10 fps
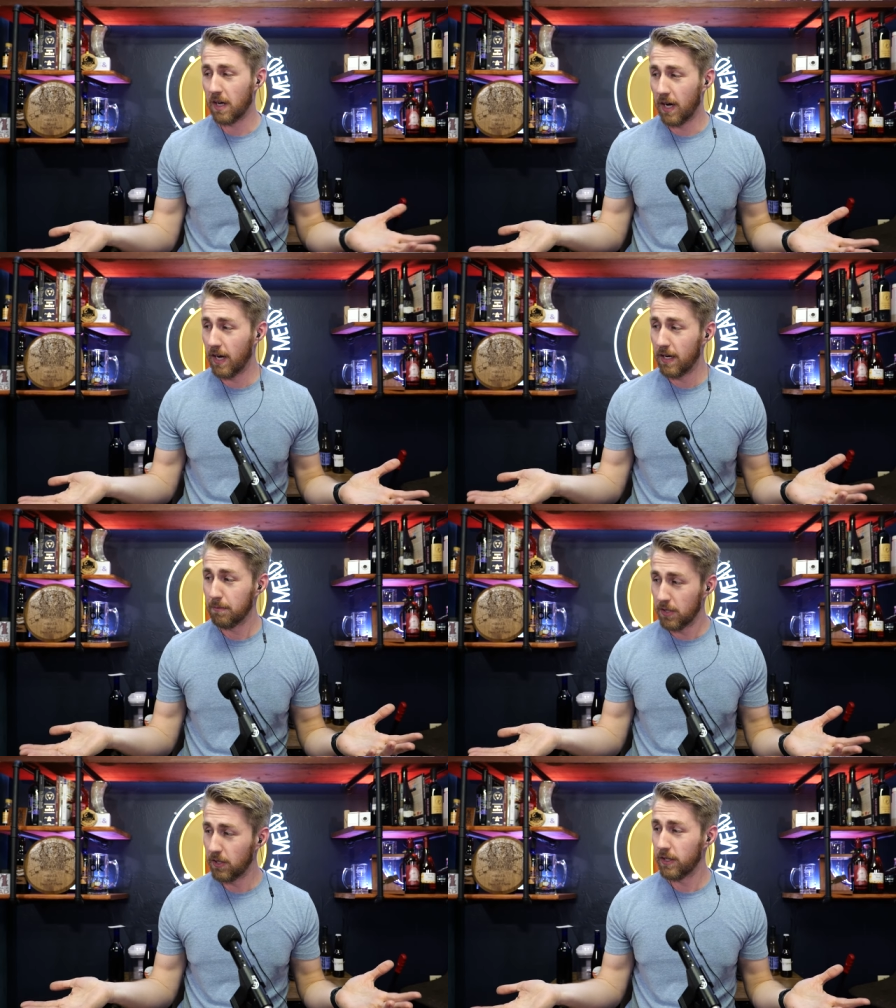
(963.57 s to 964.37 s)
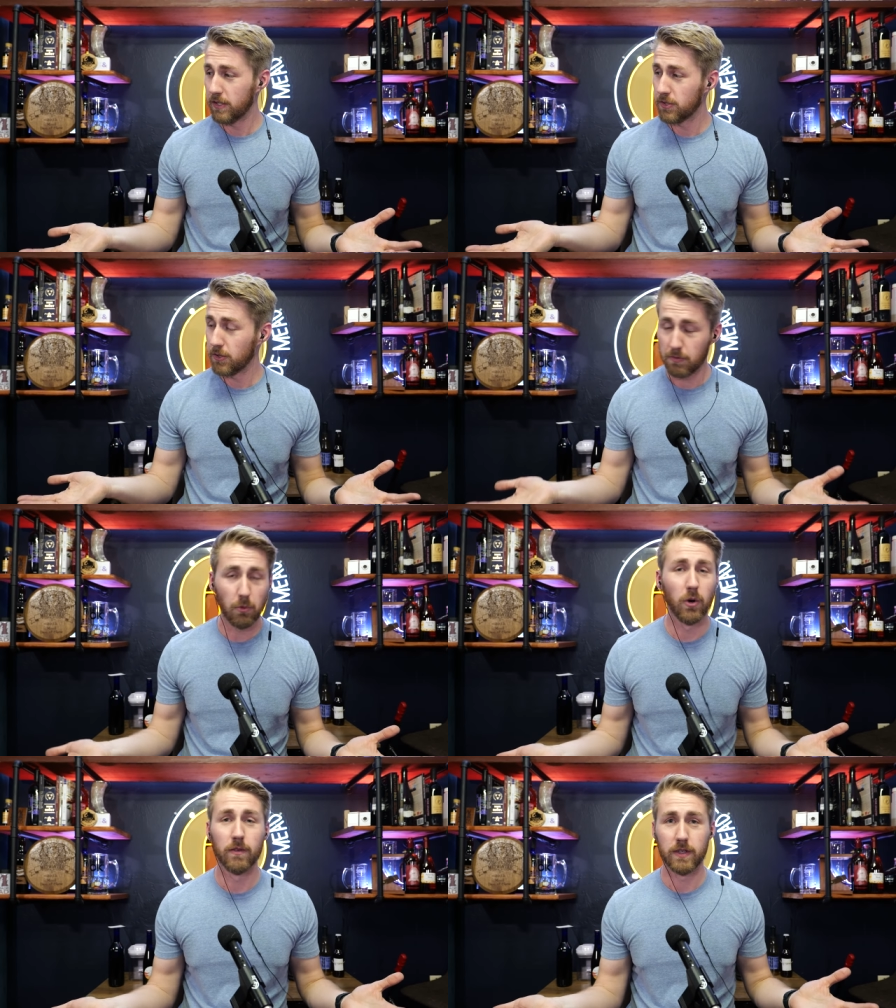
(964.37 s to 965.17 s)
I am curious to do
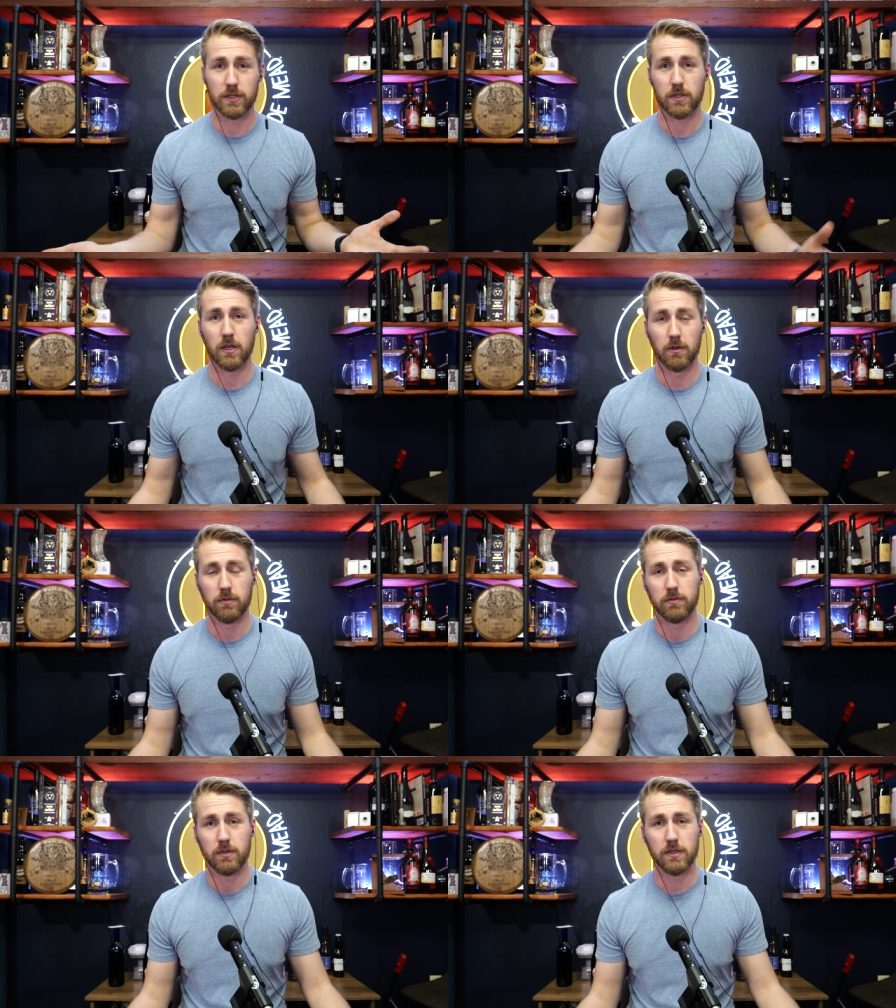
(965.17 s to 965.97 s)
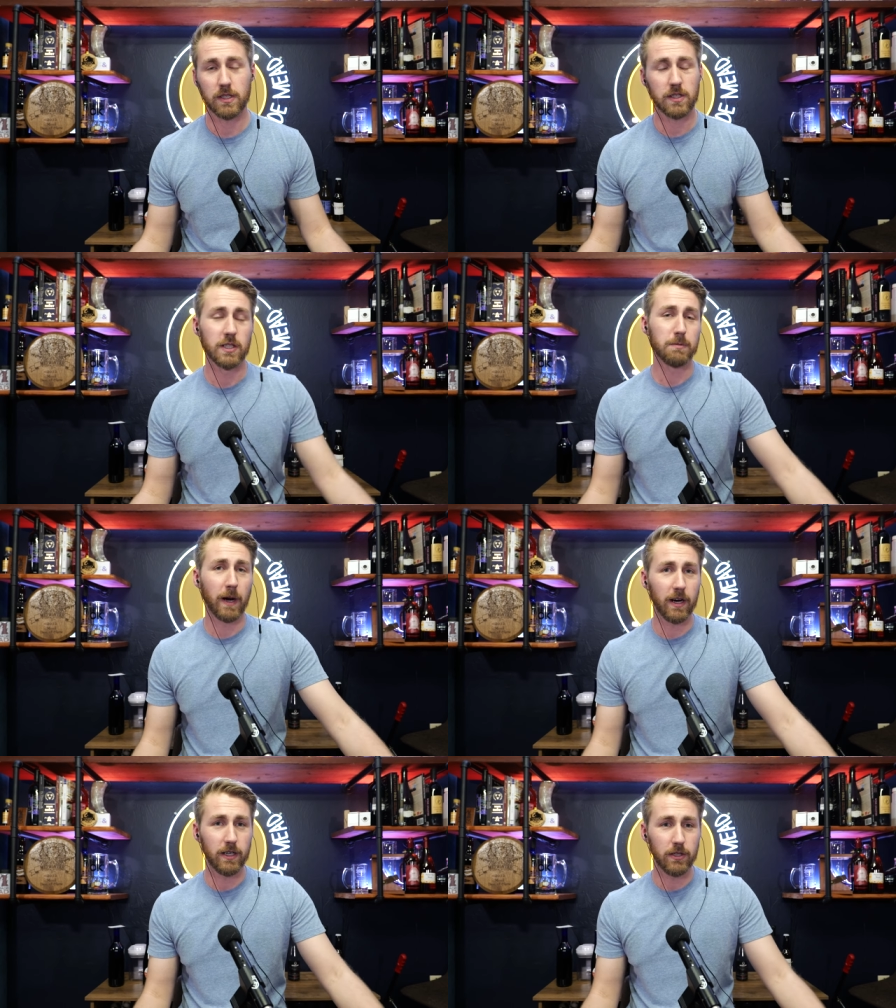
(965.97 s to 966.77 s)
more of this, though. Does this
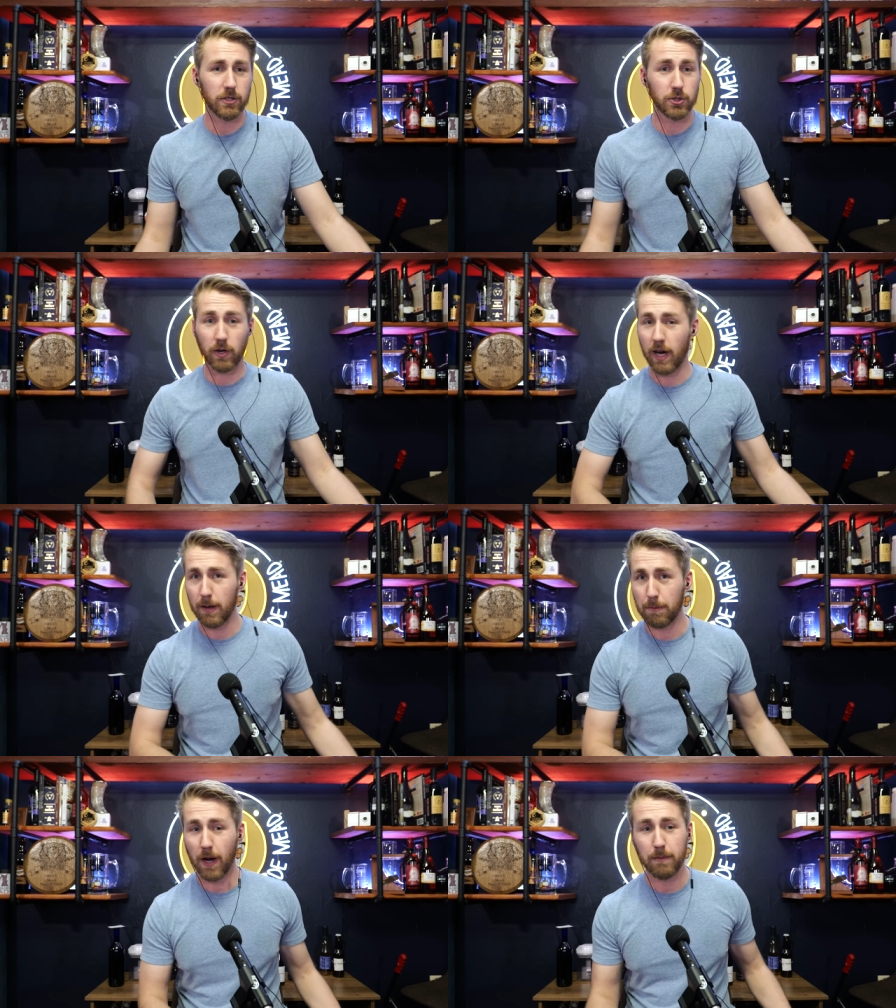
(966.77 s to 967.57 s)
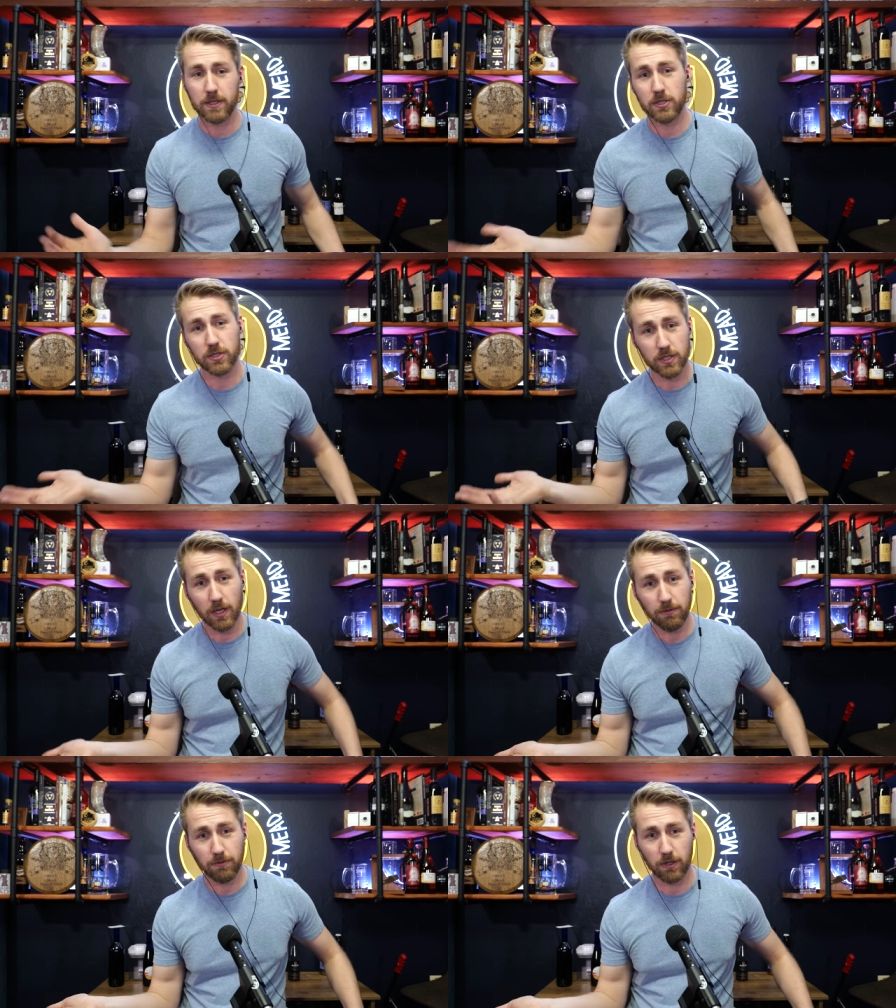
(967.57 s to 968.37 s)
inspire you to try a pyment yourself?